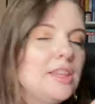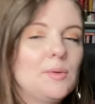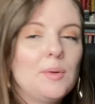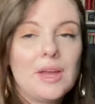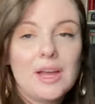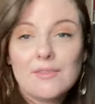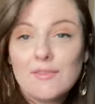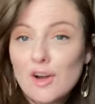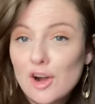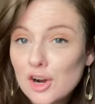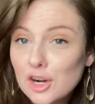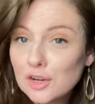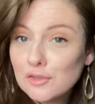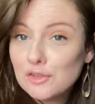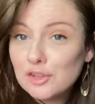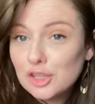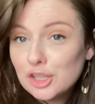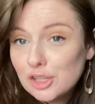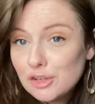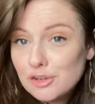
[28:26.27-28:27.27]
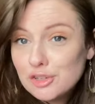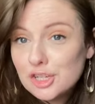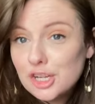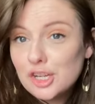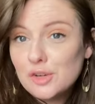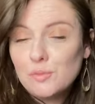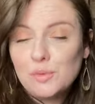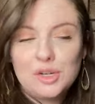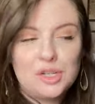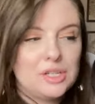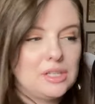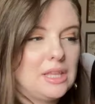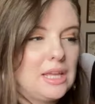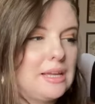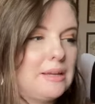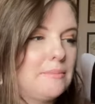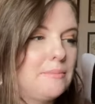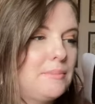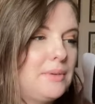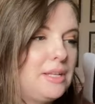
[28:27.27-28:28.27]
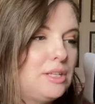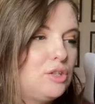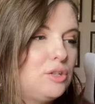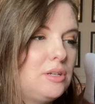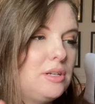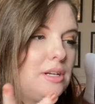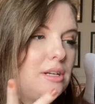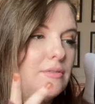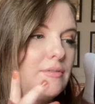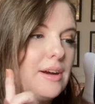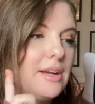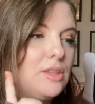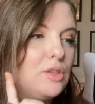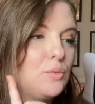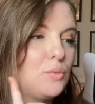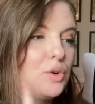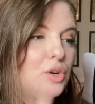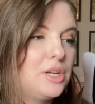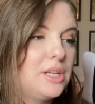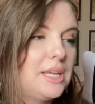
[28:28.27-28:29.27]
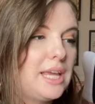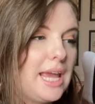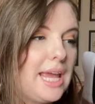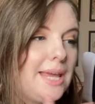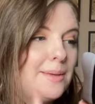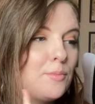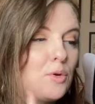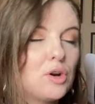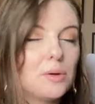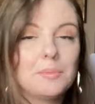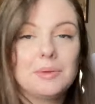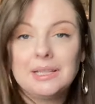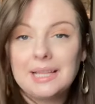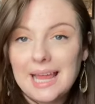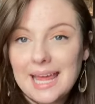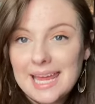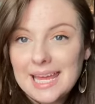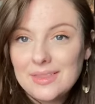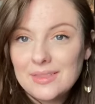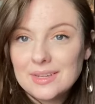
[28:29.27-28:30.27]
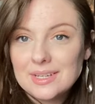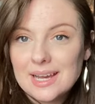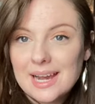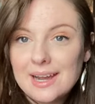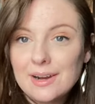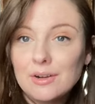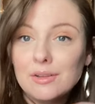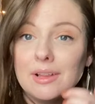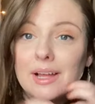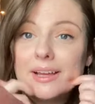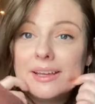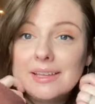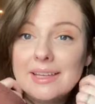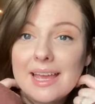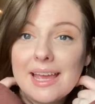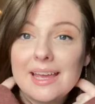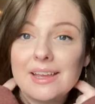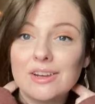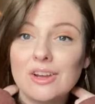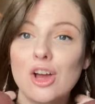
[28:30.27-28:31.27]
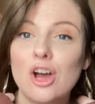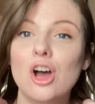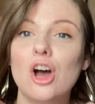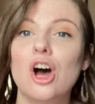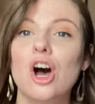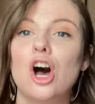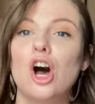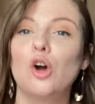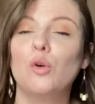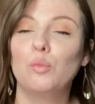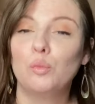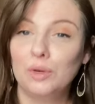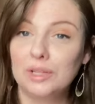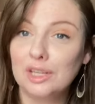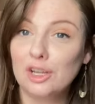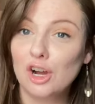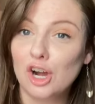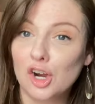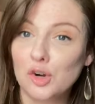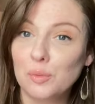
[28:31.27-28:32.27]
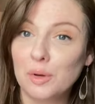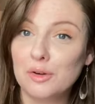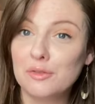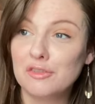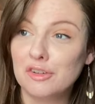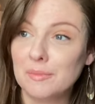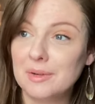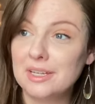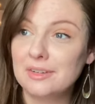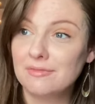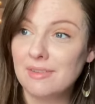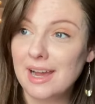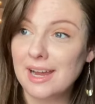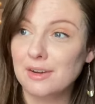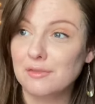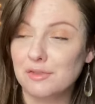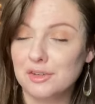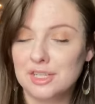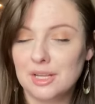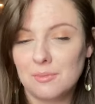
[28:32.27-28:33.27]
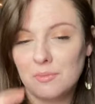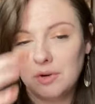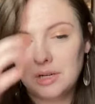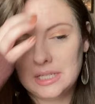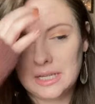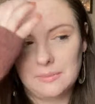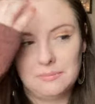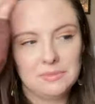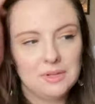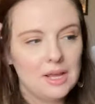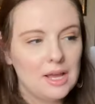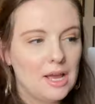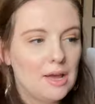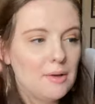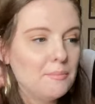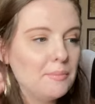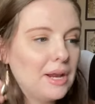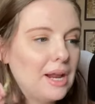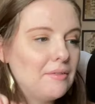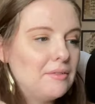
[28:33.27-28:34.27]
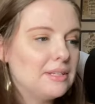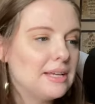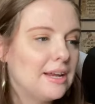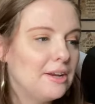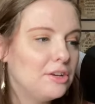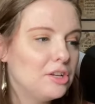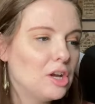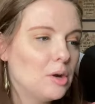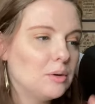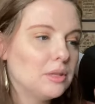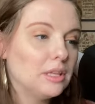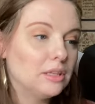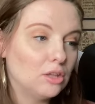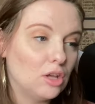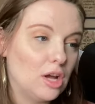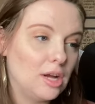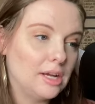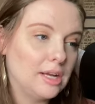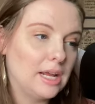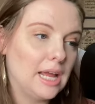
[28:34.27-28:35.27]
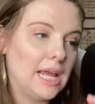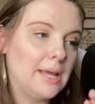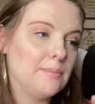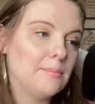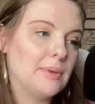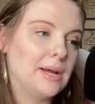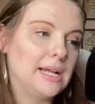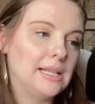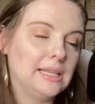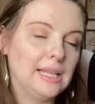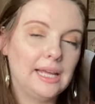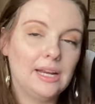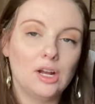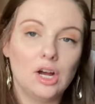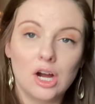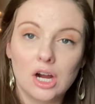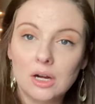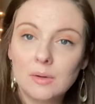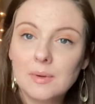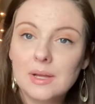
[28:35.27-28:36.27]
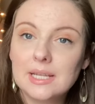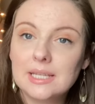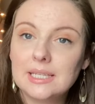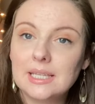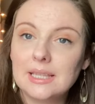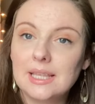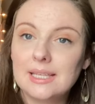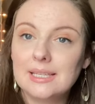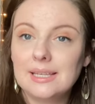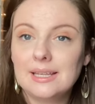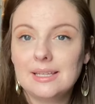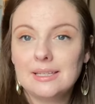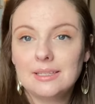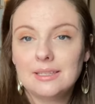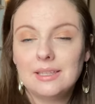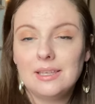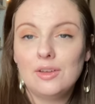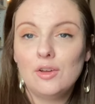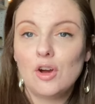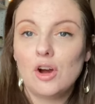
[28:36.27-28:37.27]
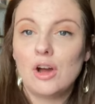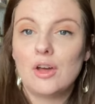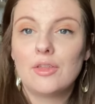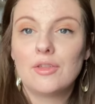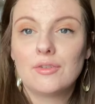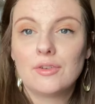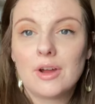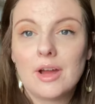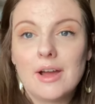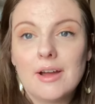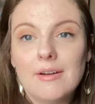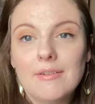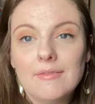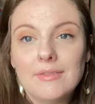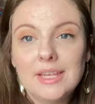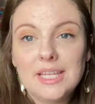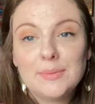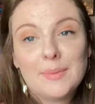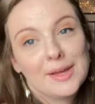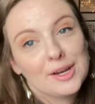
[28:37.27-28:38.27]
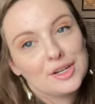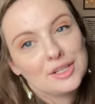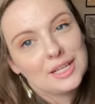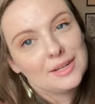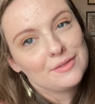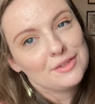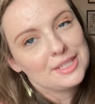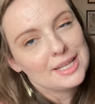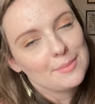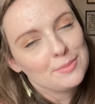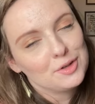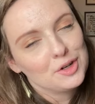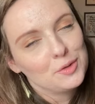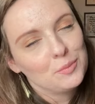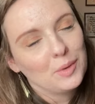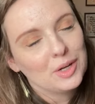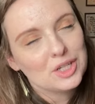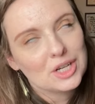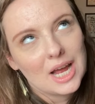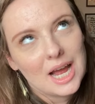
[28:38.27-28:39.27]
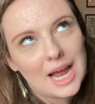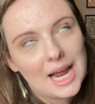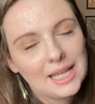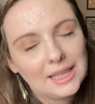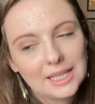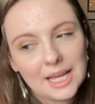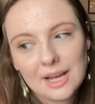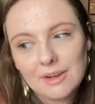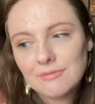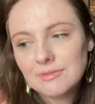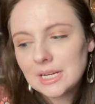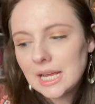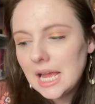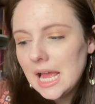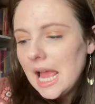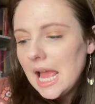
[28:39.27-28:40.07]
Then we have Art of Illusion, which the, means you need to find the word game or play in the title. Again, a really hard one for me to find for some reason. But I've decided to go with The Long Game by Elena Armas. This is the author of The Spanish Love Deception, which I loved.